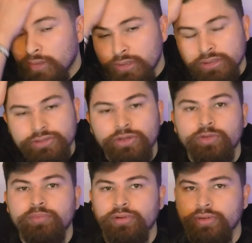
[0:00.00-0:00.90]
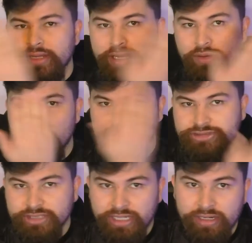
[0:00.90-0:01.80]
So blurring out one
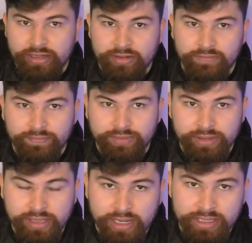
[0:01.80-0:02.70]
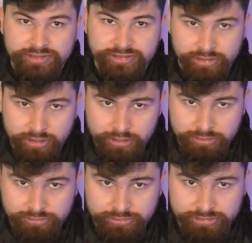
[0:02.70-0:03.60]
side of the eyes and the
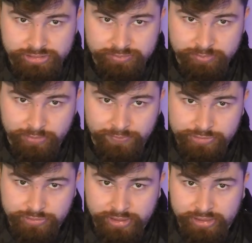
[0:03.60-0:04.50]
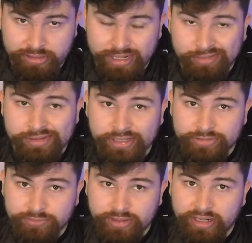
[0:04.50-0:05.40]
goggles is perfect training. Now, the
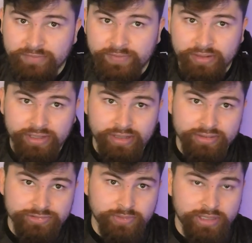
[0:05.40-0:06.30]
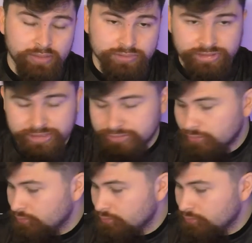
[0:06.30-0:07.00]
next one that I found out is when I was a total